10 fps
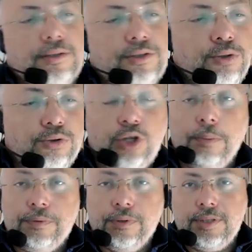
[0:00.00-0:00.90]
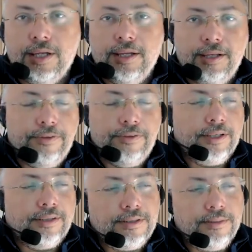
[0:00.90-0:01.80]
two topics I
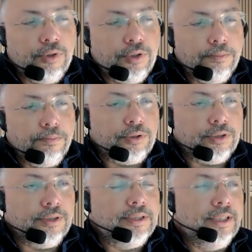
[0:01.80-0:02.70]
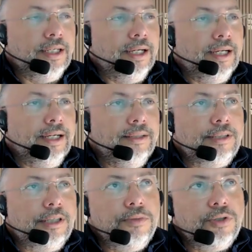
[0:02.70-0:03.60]
think it's more important. In
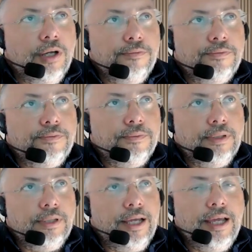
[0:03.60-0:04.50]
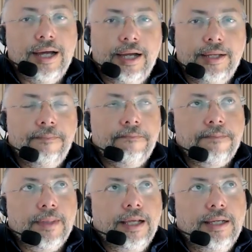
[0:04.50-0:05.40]
terms of AI,
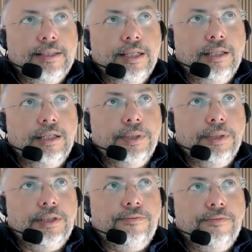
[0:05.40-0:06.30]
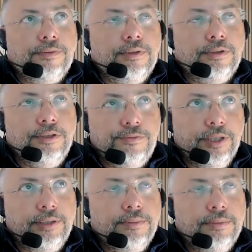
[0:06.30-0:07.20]
it's a little bit
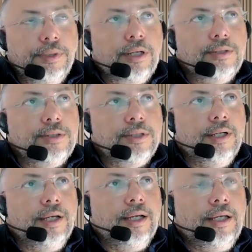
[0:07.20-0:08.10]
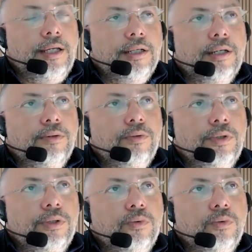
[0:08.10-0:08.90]
different because here you